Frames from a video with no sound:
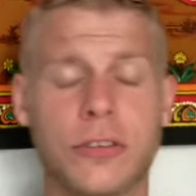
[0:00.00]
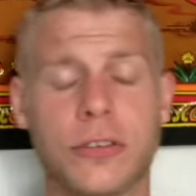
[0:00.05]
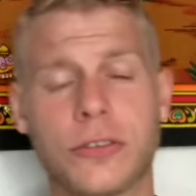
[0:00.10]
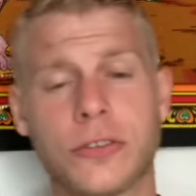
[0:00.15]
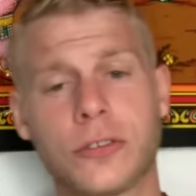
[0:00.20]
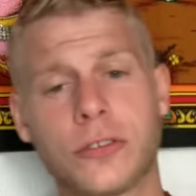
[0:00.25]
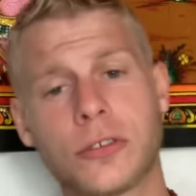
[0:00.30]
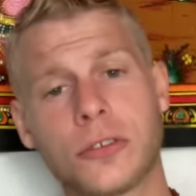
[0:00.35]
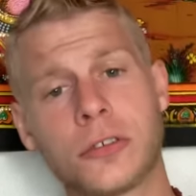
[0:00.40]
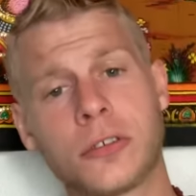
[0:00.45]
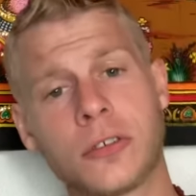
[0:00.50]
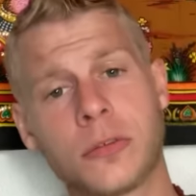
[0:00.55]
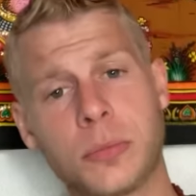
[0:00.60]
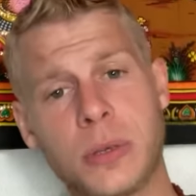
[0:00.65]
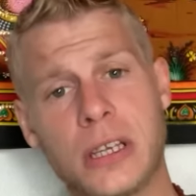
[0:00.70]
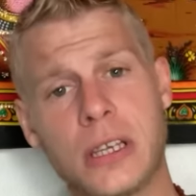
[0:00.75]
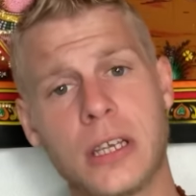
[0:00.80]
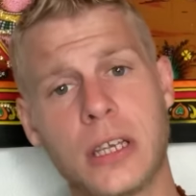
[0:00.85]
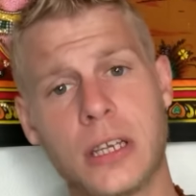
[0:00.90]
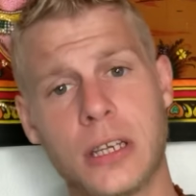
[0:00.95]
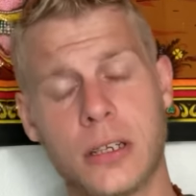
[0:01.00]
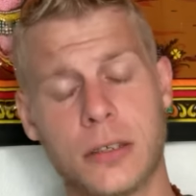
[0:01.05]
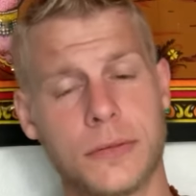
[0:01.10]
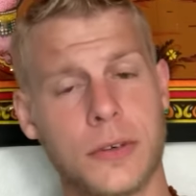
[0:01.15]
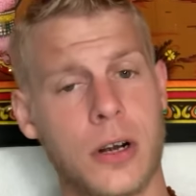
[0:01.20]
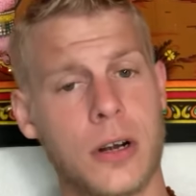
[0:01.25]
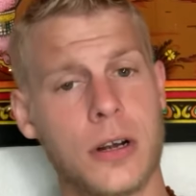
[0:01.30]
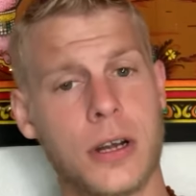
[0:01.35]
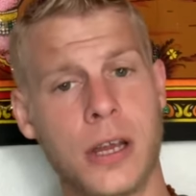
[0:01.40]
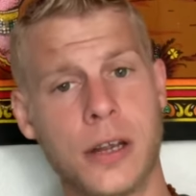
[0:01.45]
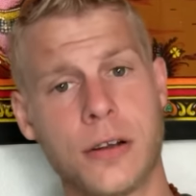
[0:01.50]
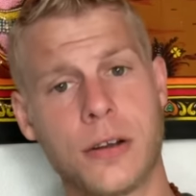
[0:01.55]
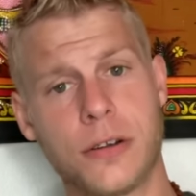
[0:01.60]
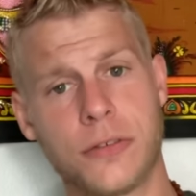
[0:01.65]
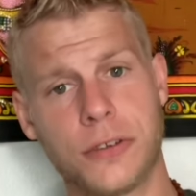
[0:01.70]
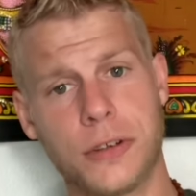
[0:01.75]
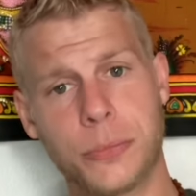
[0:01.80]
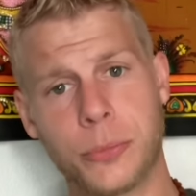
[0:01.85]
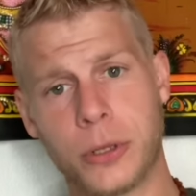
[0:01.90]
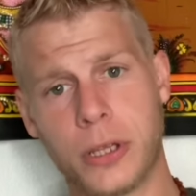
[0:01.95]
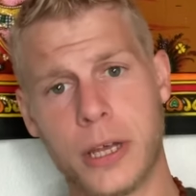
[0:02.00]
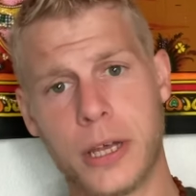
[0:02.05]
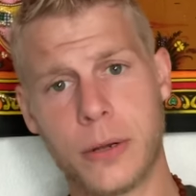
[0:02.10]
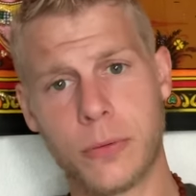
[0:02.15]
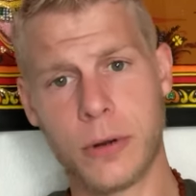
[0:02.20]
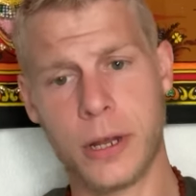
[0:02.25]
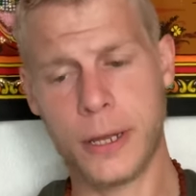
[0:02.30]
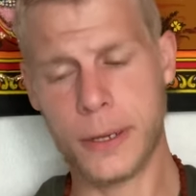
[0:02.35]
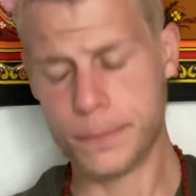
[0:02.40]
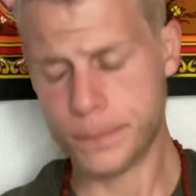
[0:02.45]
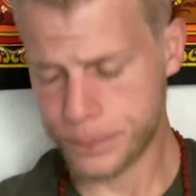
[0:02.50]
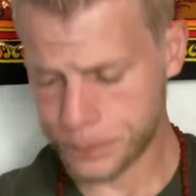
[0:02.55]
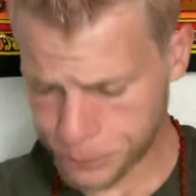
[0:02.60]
is speaking of our energy play, right?